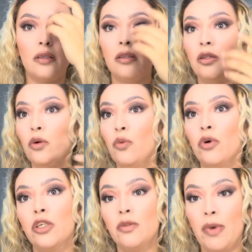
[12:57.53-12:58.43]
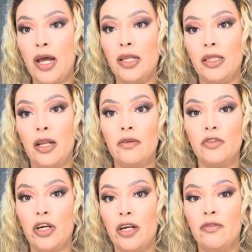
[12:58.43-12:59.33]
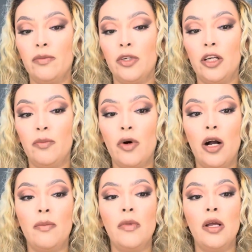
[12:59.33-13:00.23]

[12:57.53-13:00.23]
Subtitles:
the worst palette that I've tried from ColourPop.